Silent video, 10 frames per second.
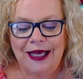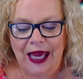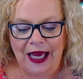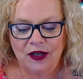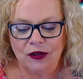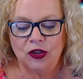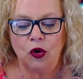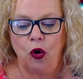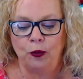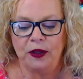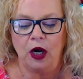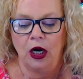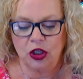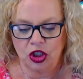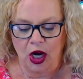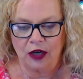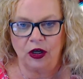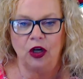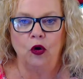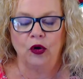candle to open the heart
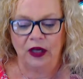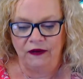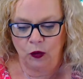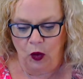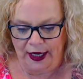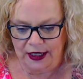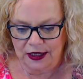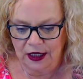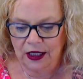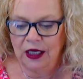chakra or even white.